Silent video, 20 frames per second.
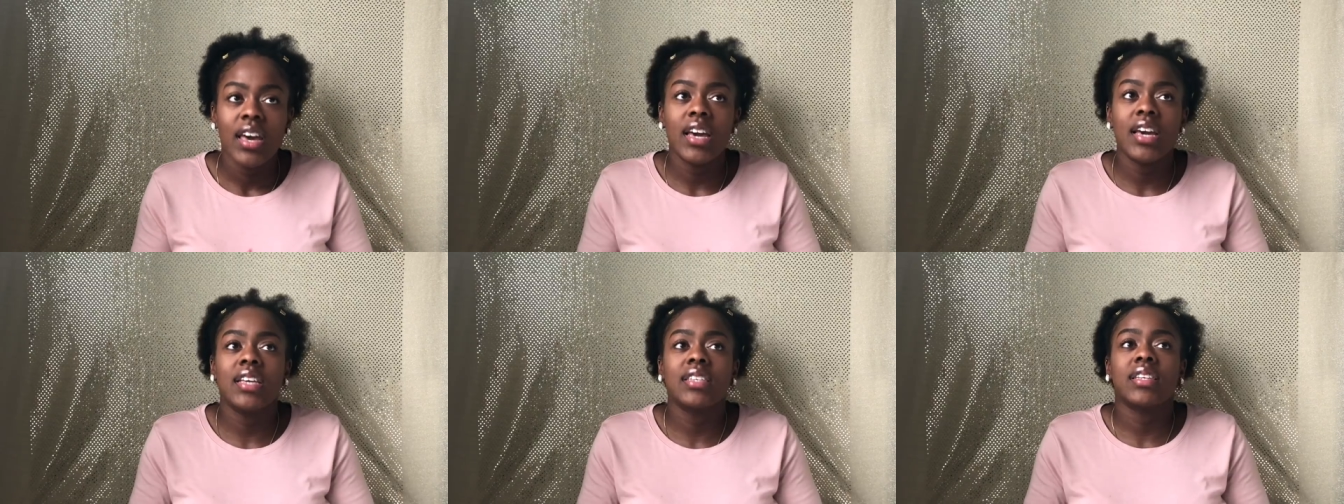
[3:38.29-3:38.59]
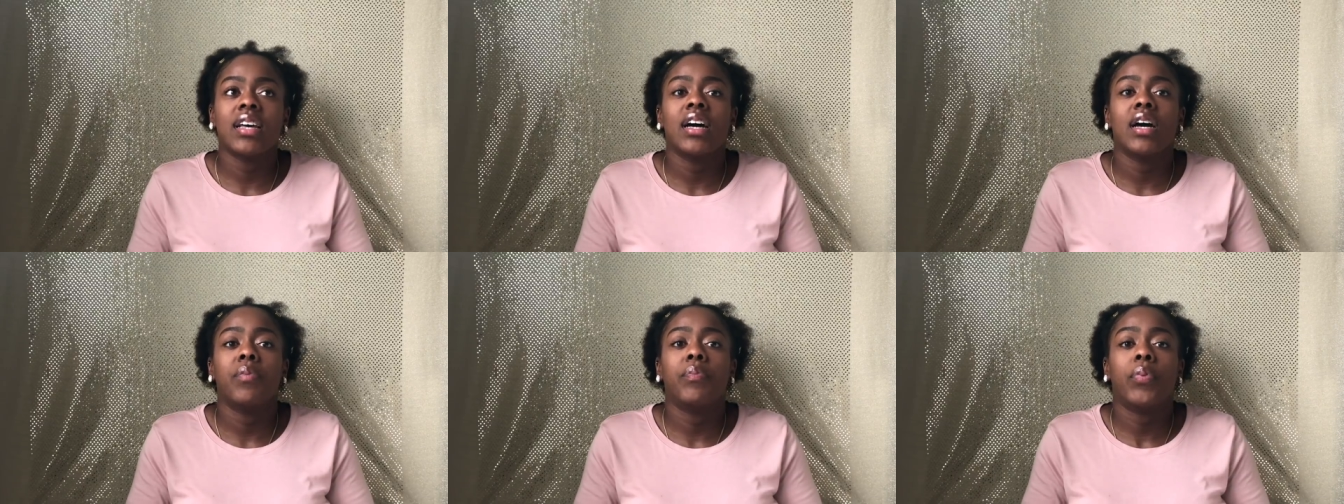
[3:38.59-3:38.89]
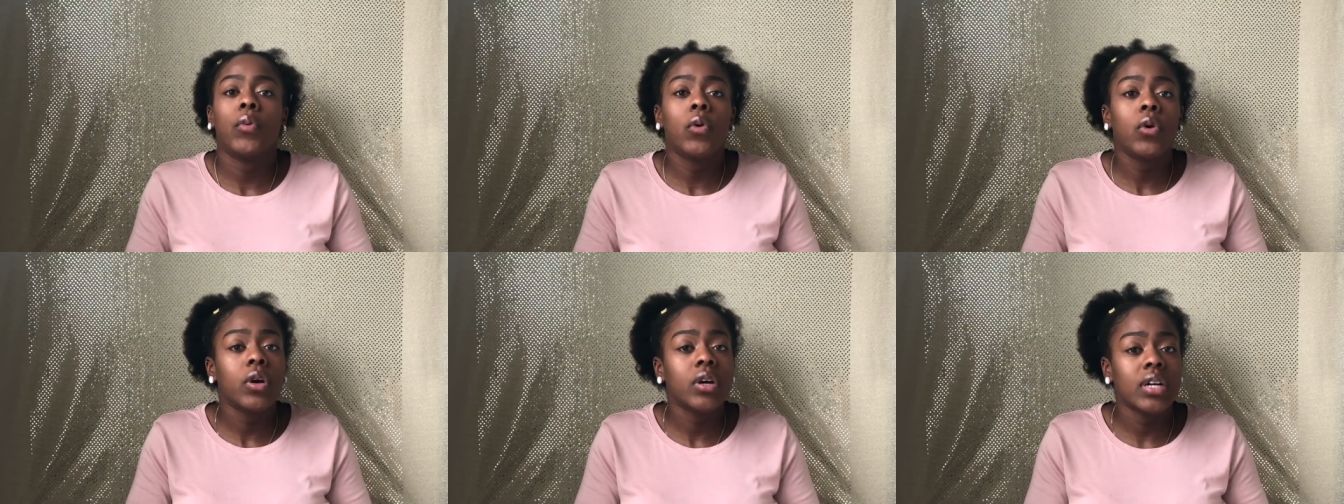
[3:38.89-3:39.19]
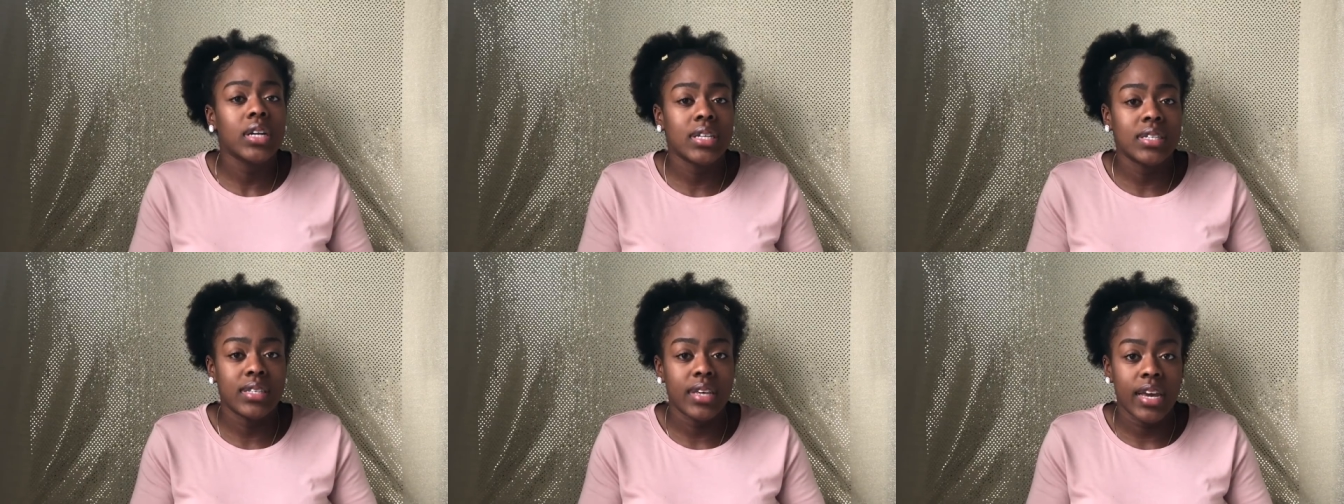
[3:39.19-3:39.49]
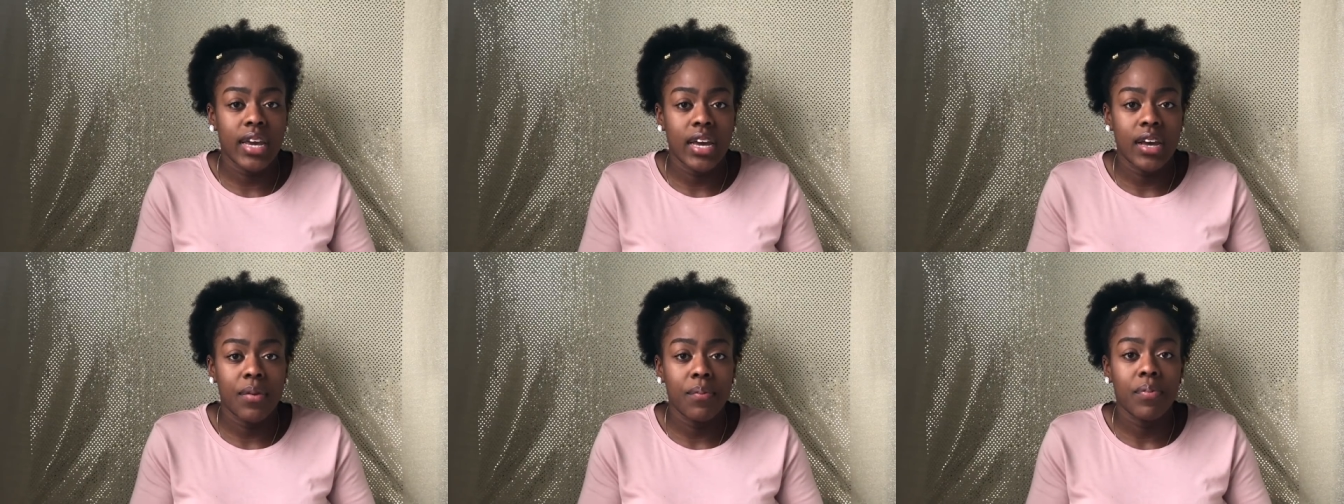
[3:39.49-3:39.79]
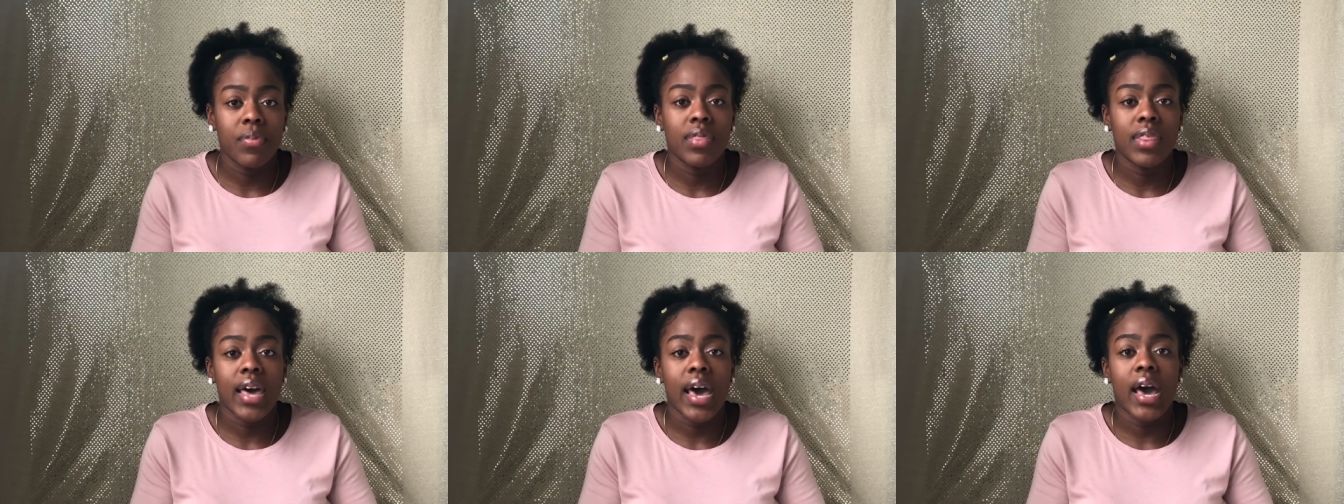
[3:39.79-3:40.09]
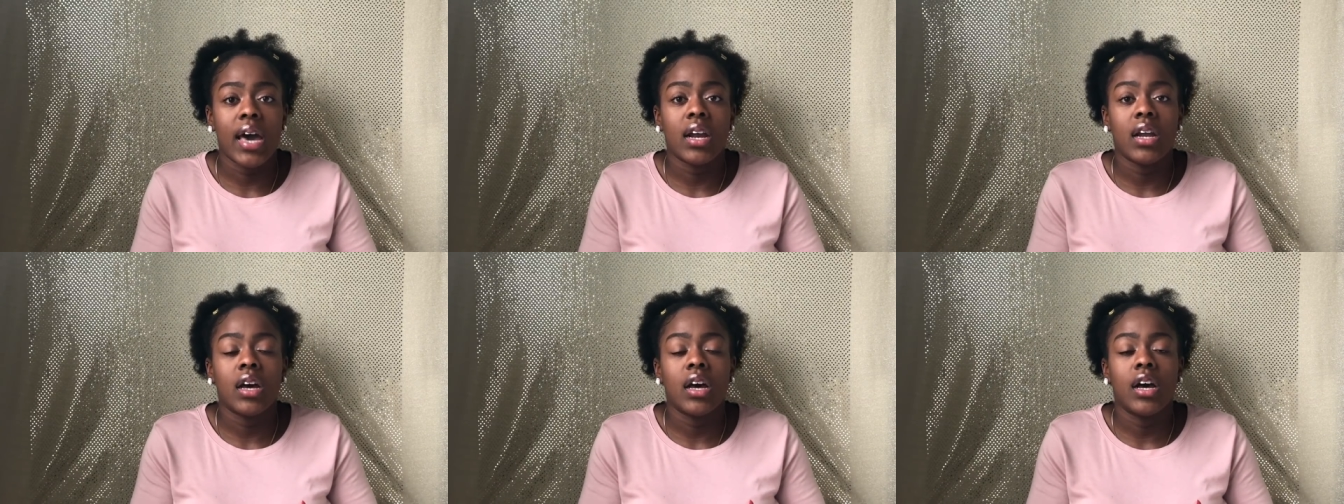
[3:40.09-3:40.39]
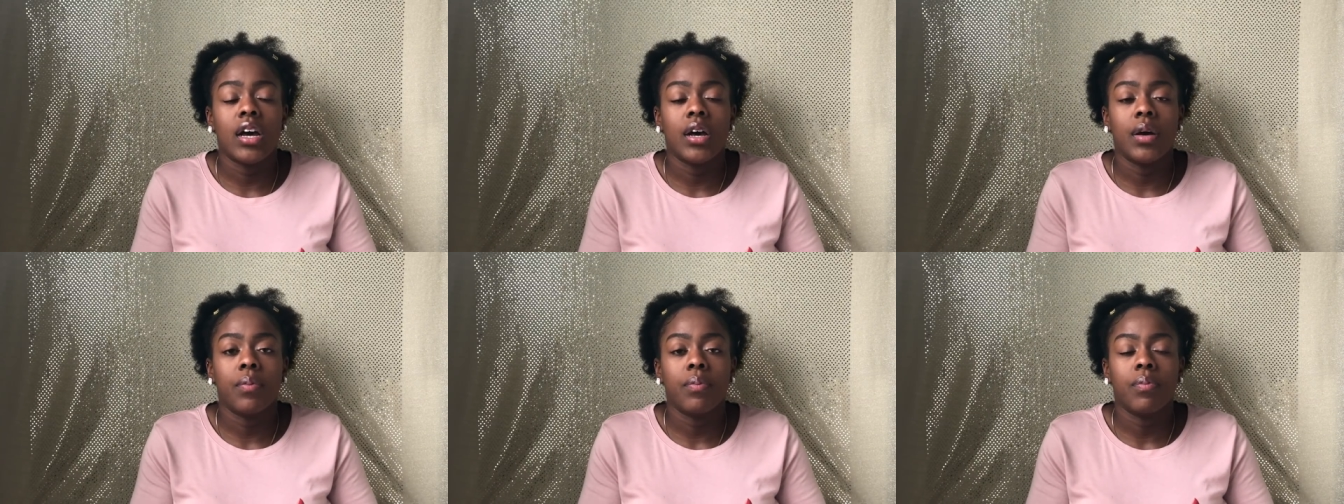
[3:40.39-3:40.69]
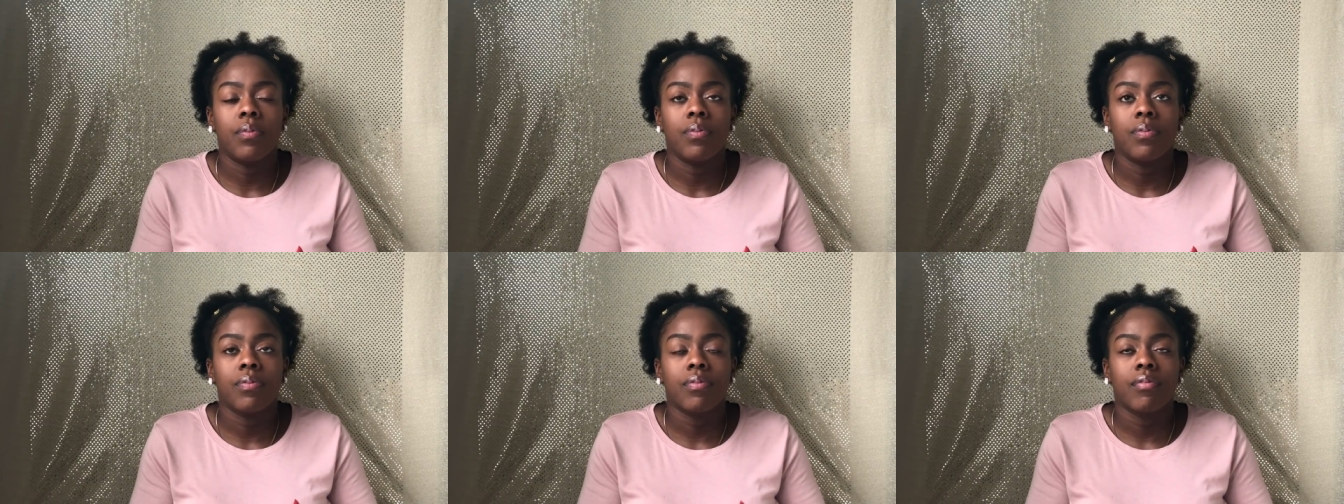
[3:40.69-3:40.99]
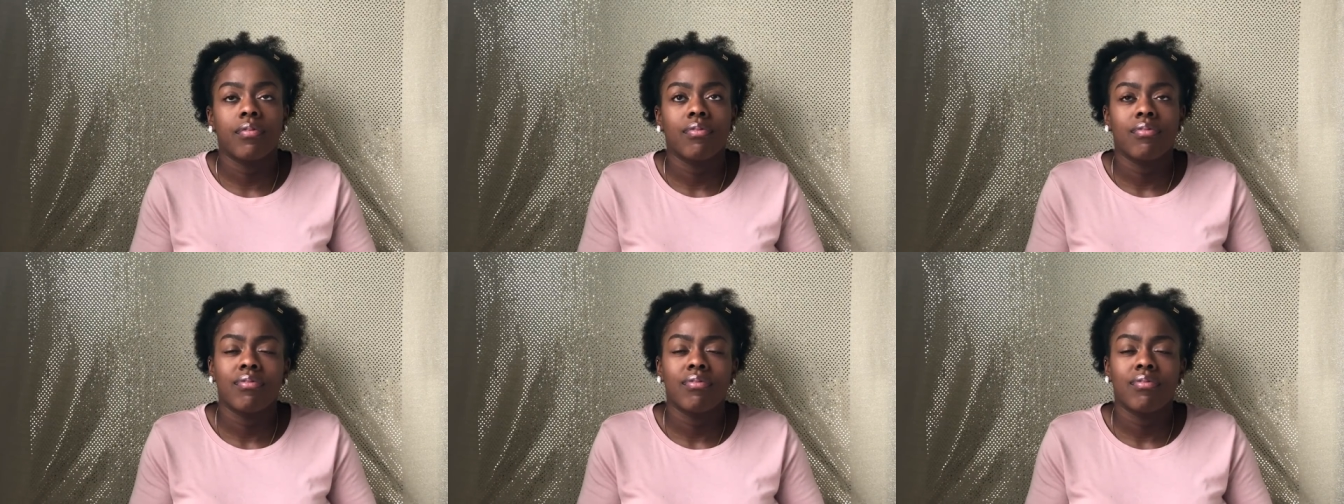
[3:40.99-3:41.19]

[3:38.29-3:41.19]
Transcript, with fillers: is a board exam that um,